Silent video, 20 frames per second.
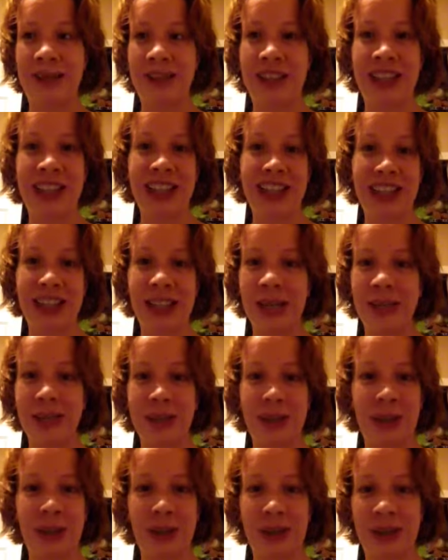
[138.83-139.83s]
I think that's
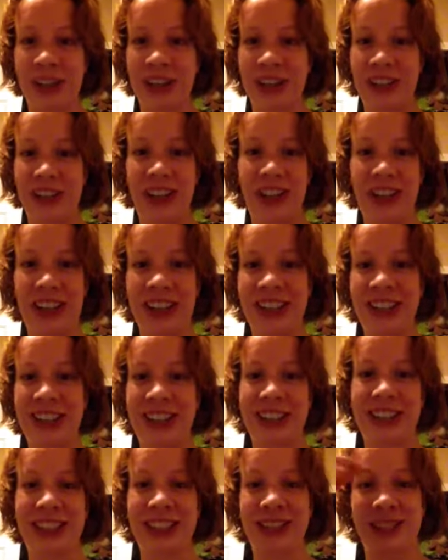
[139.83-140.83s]
absolutely hilarious
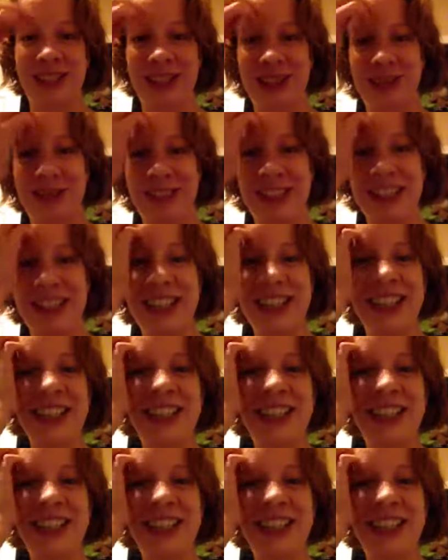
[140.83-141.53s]
that she calls him that.